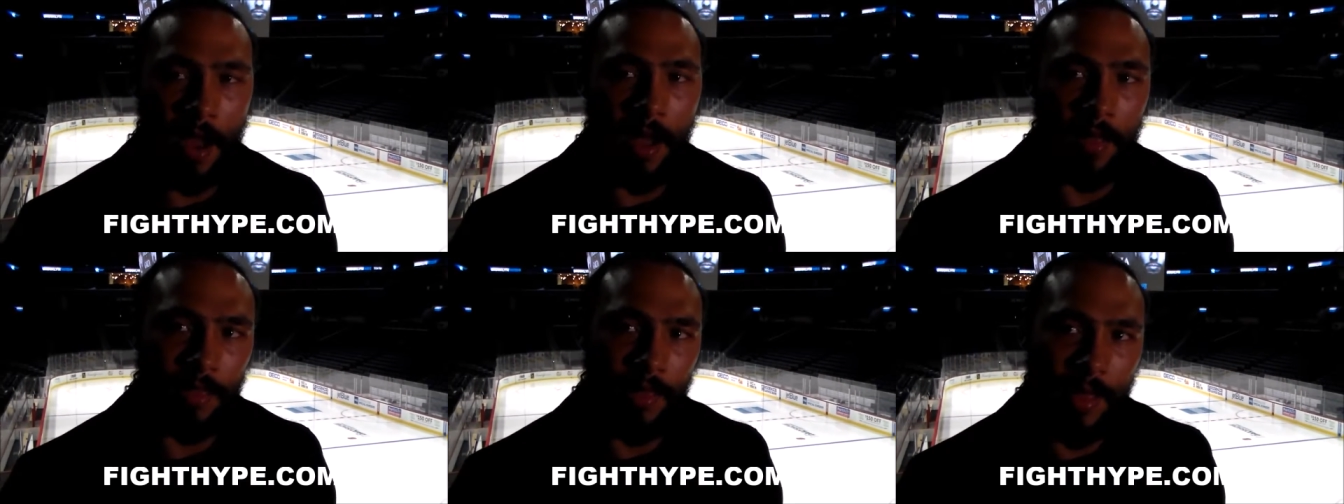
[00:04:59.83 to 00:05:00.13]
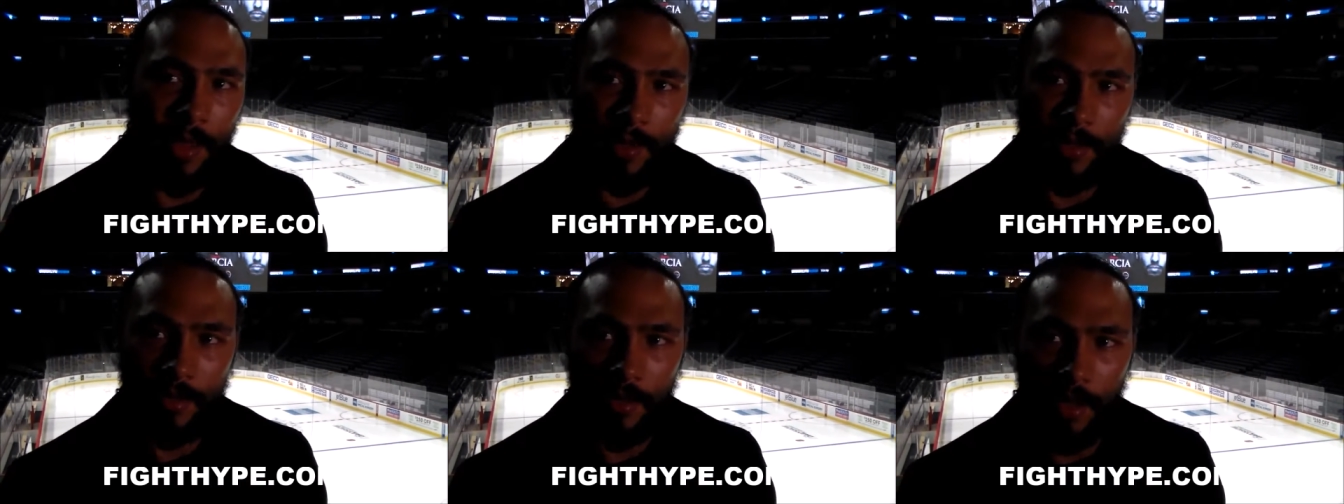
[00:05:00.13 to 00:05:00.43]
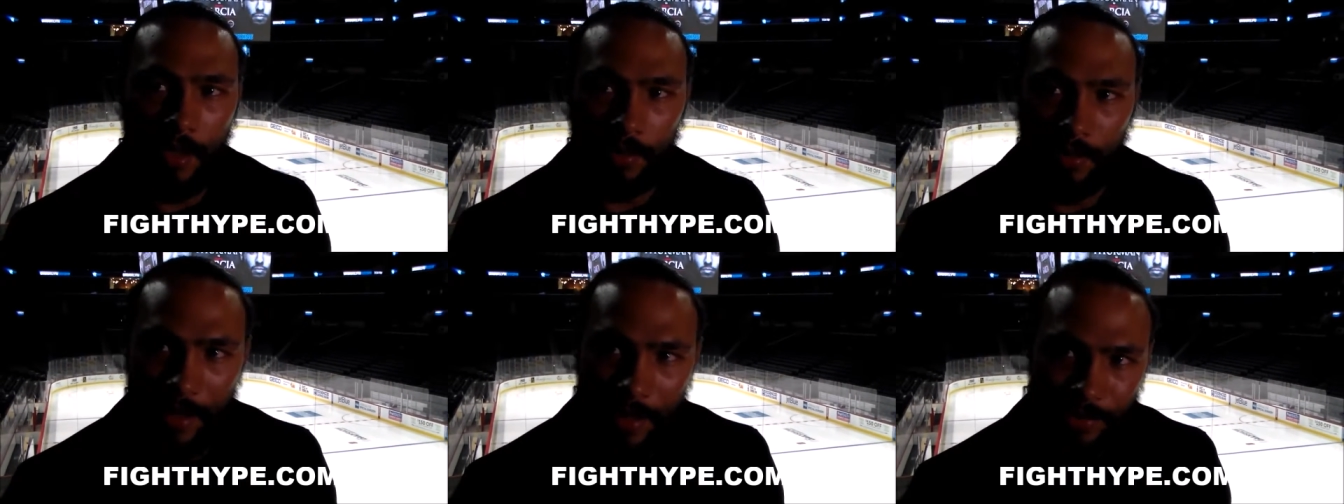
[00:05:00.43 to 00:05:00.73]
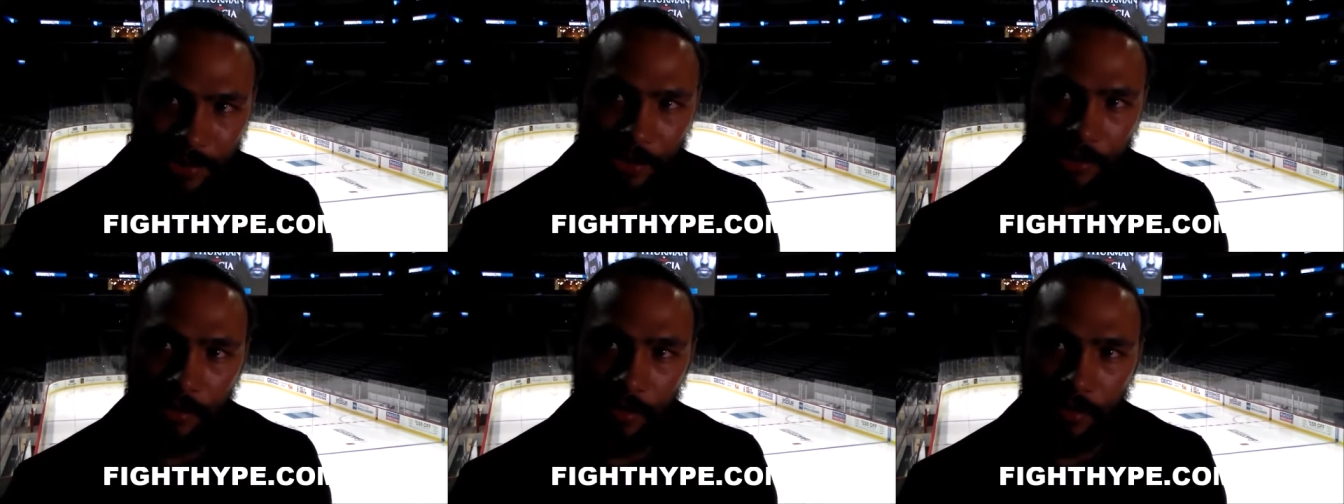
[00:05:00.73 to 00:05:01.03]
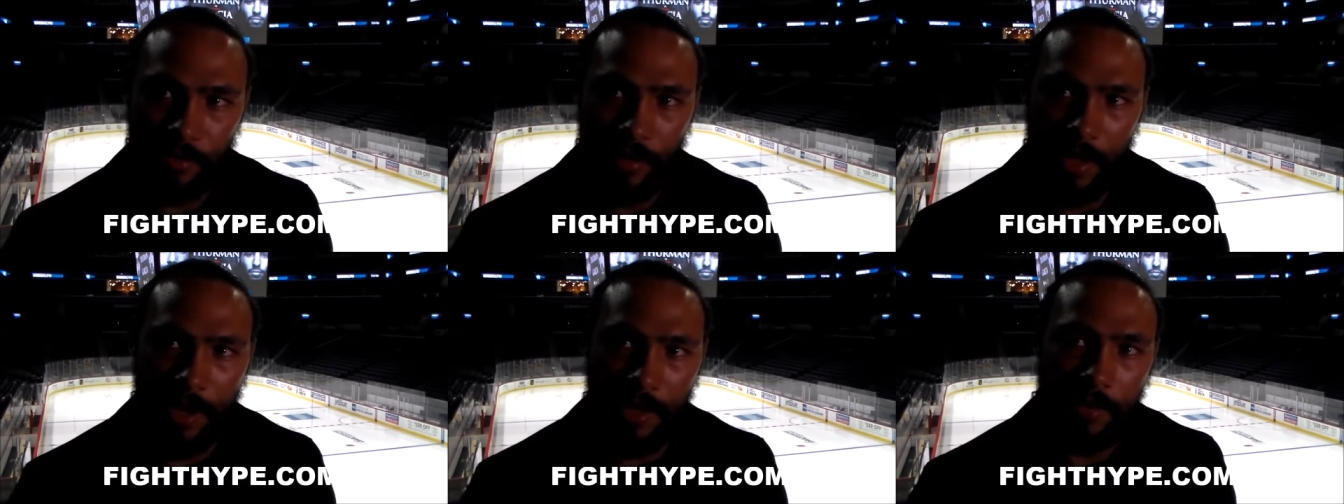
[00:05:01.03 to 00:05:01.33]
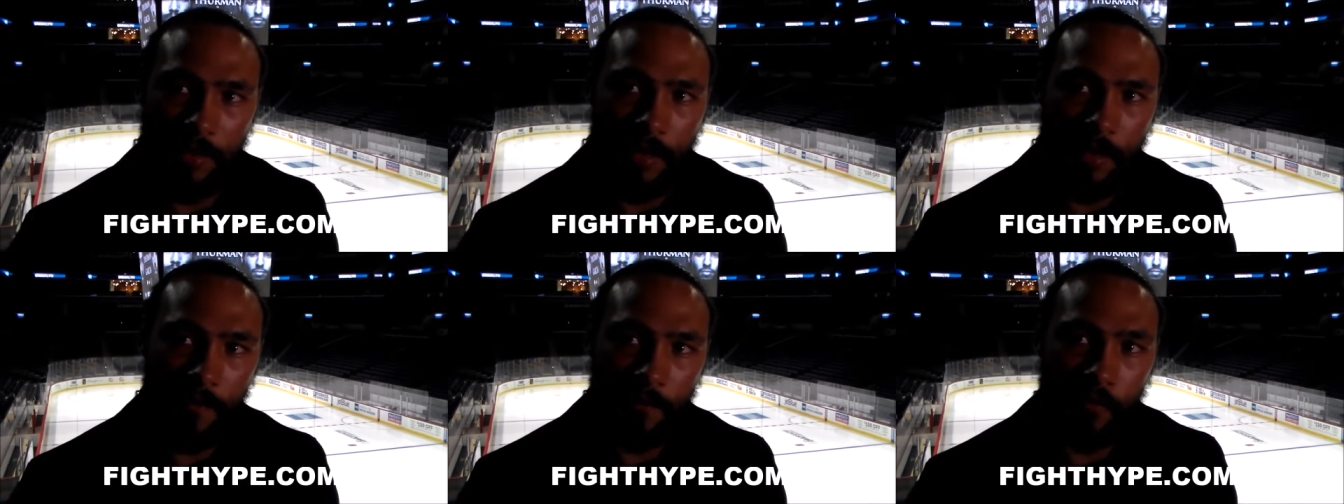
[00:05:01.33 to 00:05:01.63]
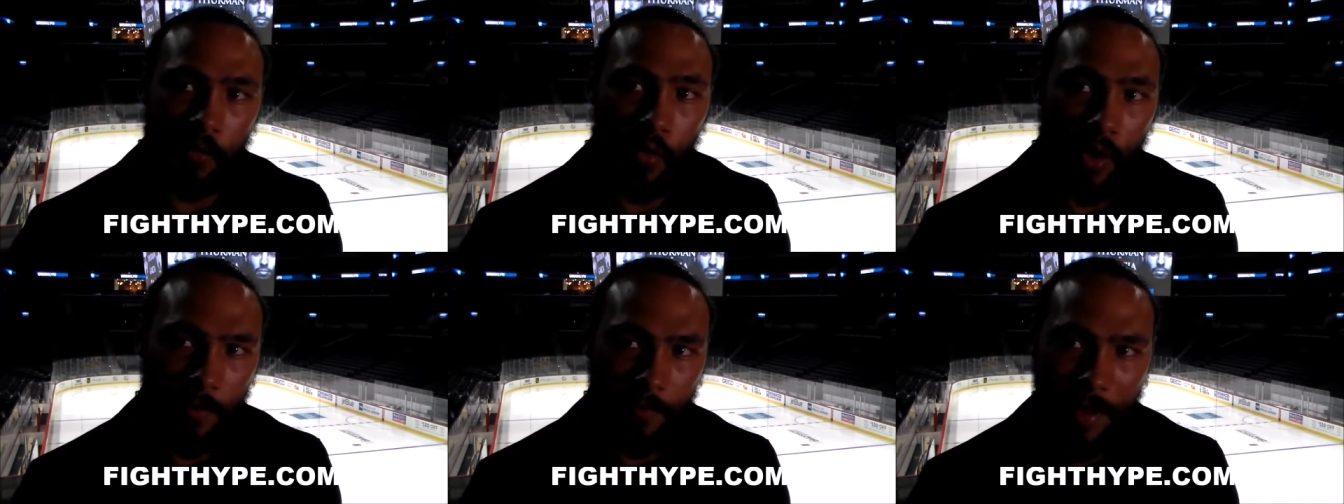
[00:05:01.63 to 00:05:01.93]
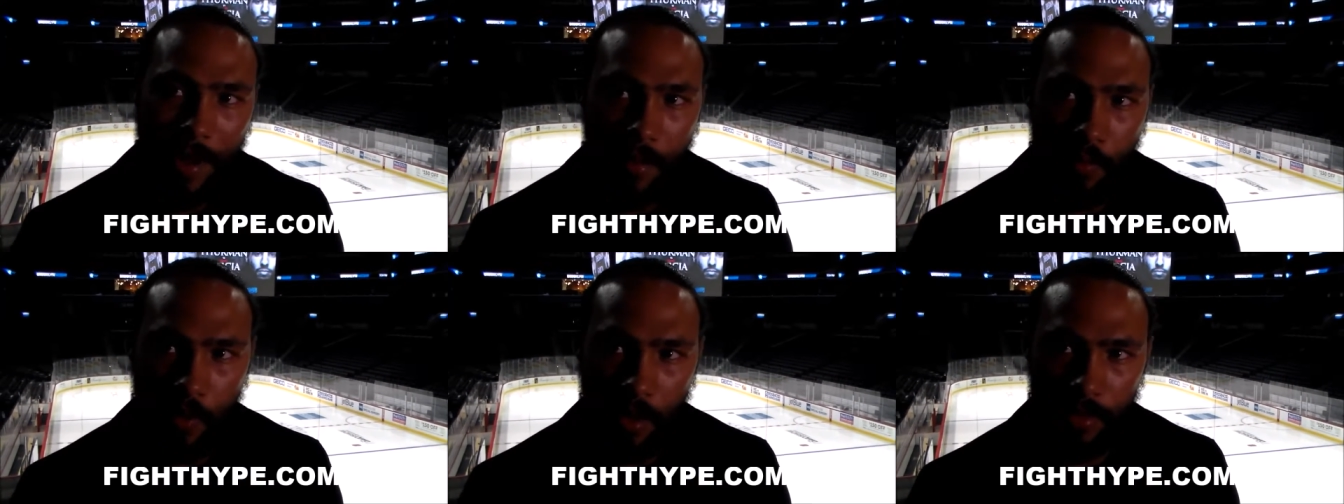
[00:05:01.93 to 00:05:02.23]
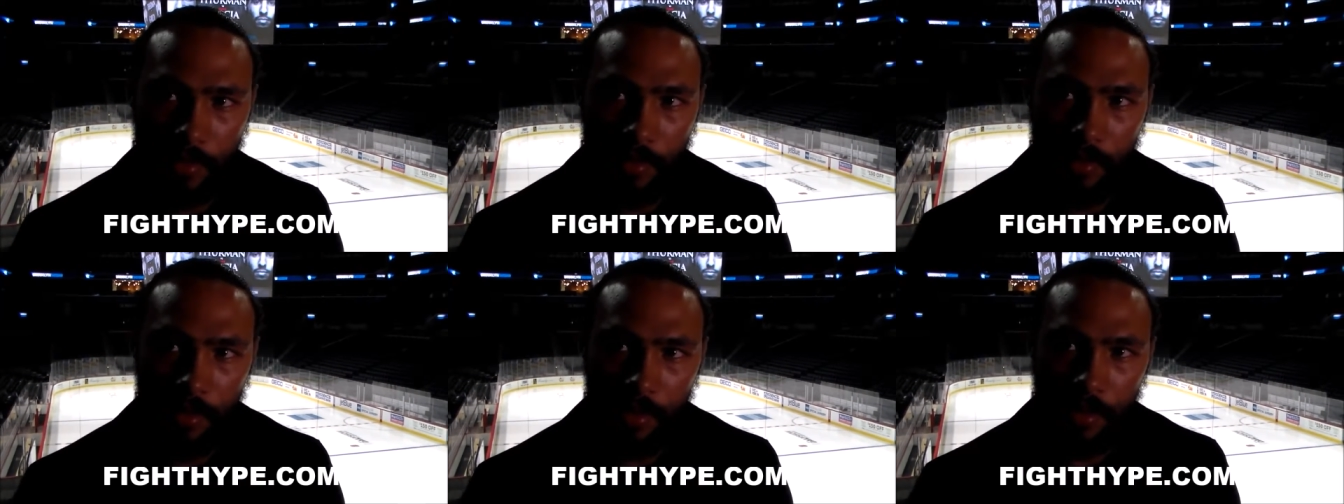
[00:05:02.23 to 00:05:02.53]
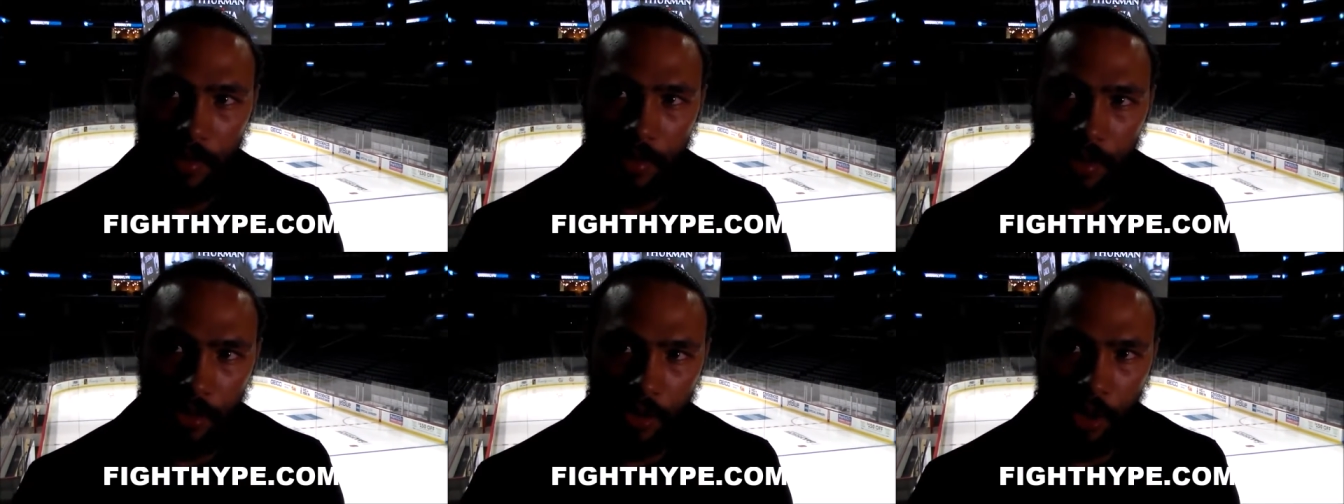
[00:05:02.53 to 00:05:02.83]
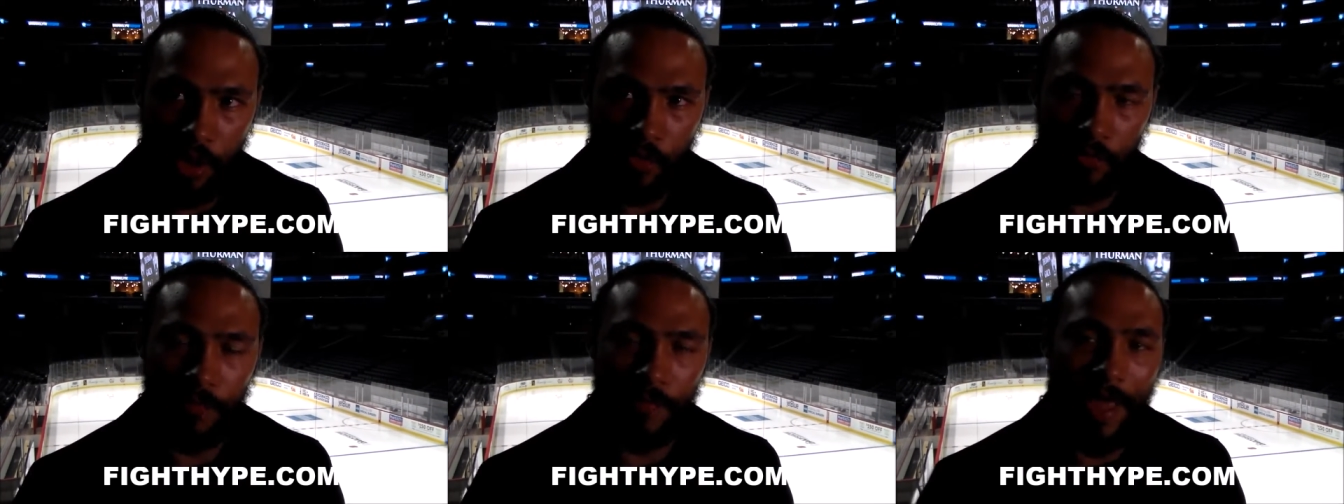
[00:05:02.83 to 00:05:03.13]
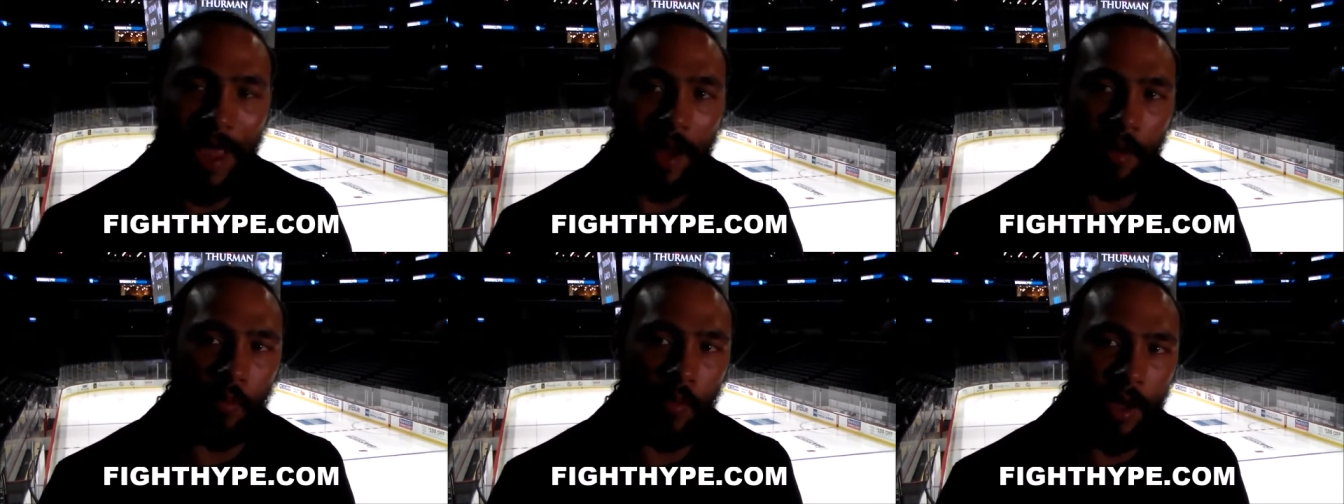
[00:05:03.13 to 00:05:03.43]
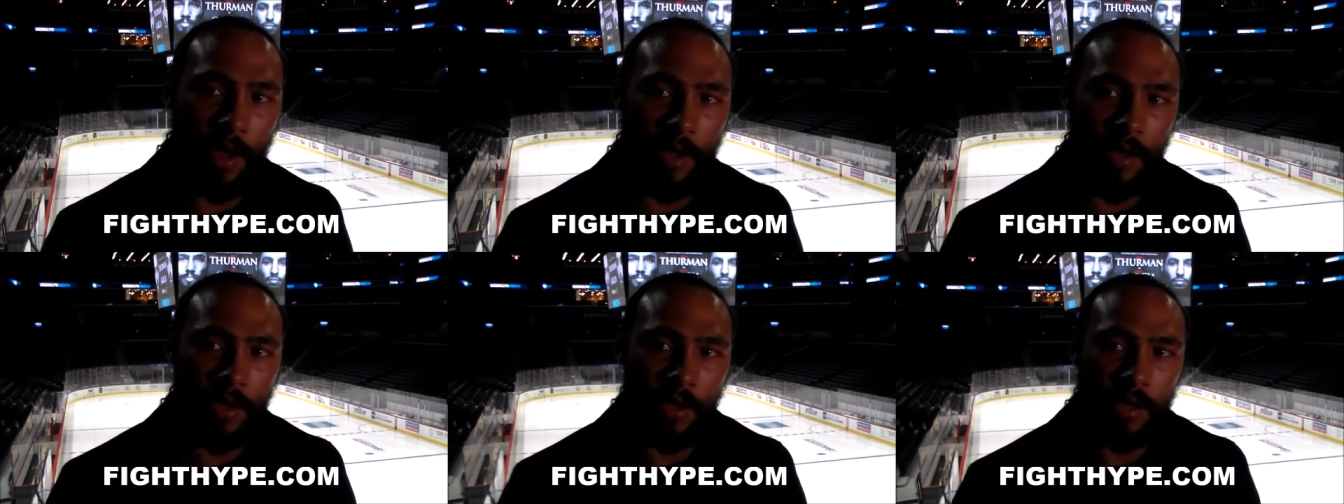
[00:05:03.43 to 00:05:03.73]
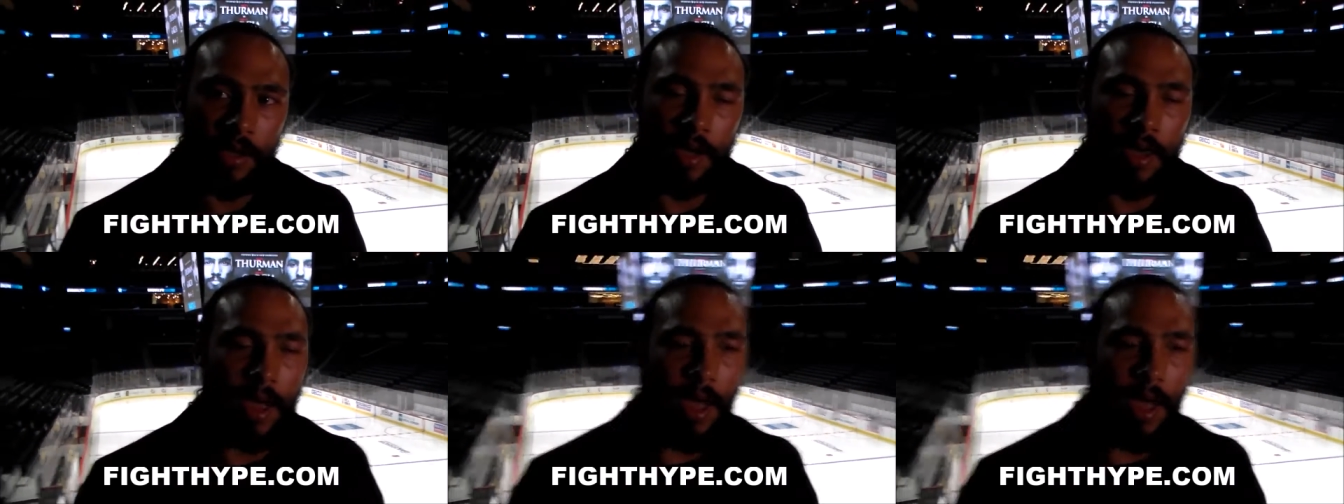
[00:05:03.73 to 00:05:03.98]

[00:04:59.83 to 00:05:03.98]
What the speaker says: a legend like Floyd Mayweather. You know, that way